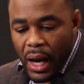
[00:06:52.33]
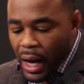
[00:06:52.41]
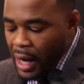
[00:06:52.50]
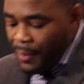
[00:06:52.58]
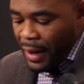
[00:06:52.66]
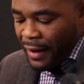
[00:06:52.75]

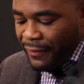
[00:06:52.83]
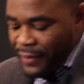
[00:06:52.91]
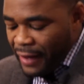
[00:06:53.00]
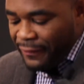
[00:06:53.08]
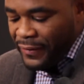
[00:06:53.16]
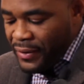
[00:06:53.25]

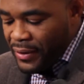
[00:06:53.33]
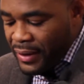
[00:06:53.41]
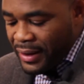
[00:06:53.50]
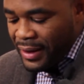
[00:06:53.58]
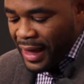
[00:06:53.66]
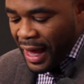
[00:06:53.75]

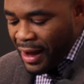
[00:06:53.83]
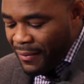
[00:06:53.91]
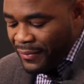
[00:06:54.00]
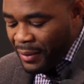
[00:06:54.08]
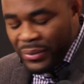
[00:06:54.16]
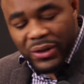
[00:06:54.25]

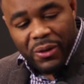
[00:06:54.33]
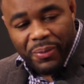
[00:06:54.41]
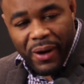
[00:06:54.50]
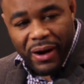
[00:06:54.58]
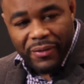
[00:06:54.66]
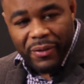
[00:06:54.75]
I'm so
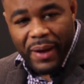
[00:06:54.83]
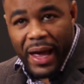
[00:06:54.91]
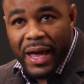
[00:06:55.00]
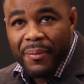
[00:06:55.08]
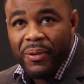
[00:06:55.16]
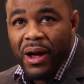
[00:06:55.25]
proud of him. I
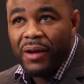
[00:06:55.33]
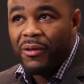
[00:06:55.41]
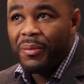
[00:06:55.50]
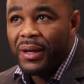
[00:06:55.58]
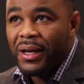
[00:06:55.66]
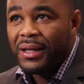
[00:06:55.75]
am proud of
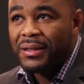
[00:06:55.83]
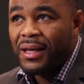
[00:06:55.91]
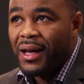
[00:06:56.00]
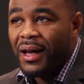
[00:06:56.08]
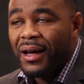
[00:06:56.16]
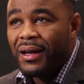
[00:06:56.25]
him because,
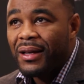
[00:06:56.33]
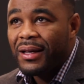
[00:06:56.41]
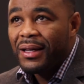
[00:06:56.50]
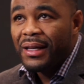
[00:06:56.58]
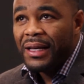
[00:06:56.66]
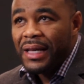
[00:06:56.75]

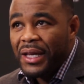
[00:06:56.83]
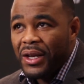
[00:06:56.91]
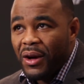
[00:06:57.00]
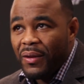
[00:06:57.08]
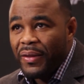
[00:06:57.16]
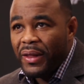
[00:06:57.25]
you
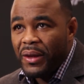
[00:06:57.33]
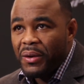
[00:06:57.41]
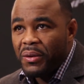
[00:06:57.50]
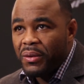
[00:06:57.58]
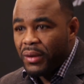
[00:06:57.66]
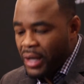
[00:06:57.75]
know,
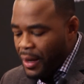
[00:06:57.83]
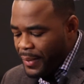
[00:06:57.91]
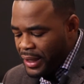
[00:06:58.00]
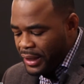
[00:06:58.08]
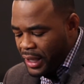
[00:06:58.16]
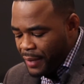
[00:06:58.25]

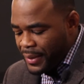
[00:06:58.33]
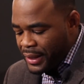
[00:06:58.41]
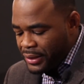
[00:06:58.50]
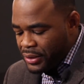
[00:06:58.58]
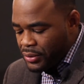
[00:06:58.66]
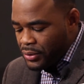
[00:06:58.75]
coming
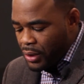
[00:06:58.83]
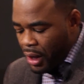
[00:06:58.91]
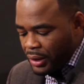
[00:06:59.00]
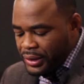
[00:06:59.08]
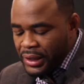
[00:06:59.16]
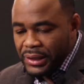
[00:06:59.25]

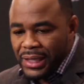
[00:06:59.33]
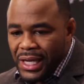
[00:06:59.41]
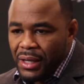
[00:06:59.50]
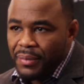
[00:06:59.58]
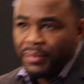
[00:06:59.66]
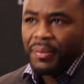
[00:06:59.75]
onto the
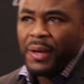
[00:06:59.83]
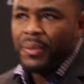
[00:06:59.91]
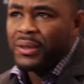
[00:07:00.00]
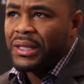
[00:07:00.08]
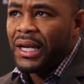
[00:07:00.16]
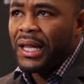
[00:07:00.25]
team,
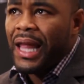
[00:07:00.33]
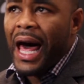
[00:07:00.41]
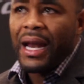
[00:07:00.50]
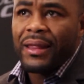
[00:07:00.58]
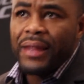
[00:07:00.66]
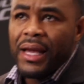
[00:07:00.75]
people said a
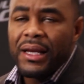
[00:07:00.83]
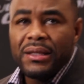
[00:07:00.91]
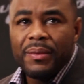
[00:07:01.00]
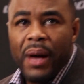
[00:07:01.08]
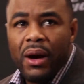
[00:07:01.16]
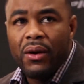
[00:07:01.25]
lot of things
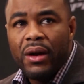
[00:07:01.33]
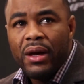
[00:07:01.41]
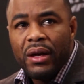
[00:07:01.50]
about